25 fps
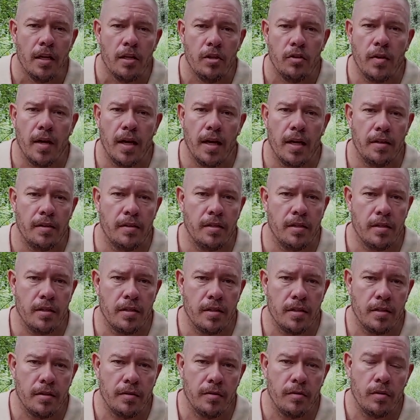You had
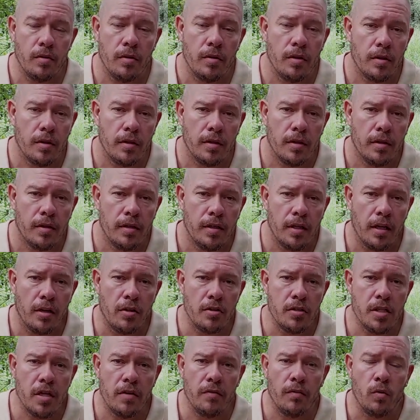the Hero
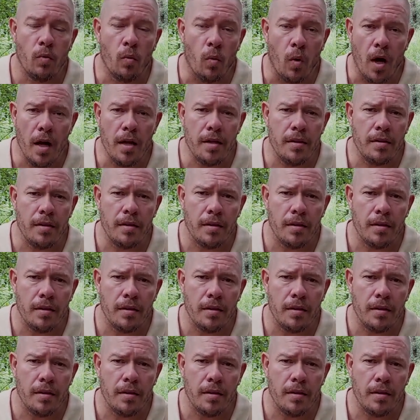7 White,